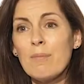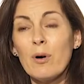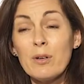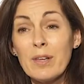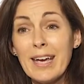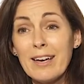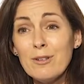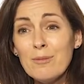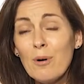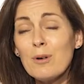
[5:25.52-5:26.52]
boil the
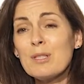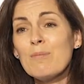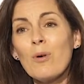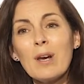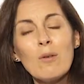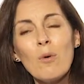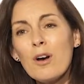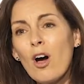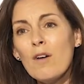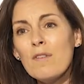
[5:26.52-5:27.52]
kettle, pour some boiling
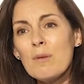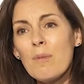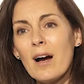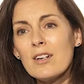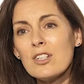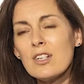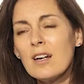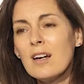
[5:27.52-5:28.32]
water over the brush.